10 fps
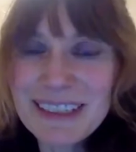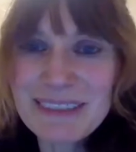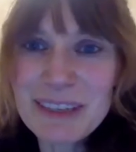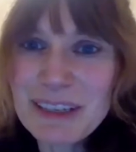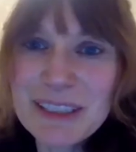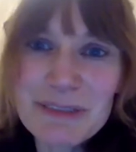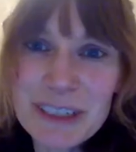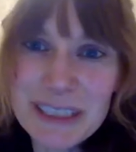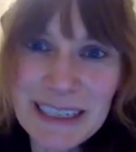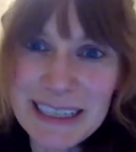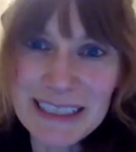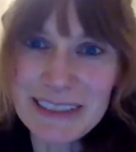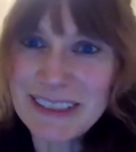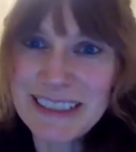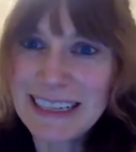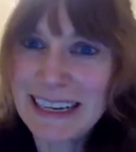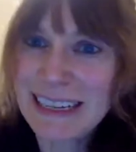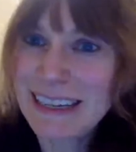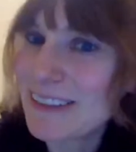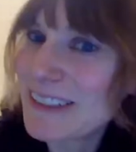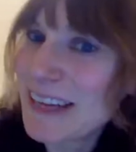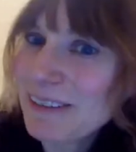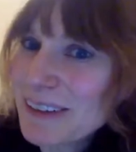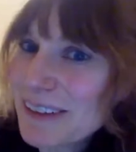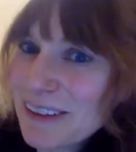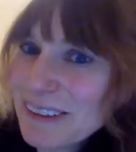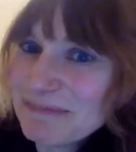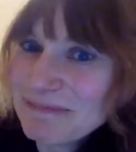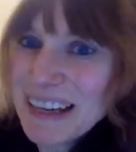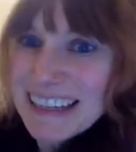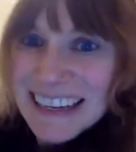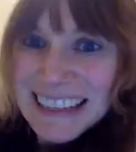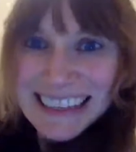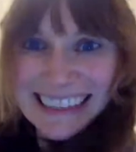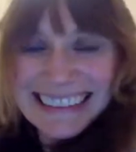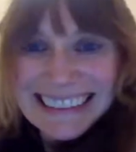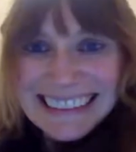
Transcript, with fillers: it's really nice though, just to hang out and chat with you all, I think.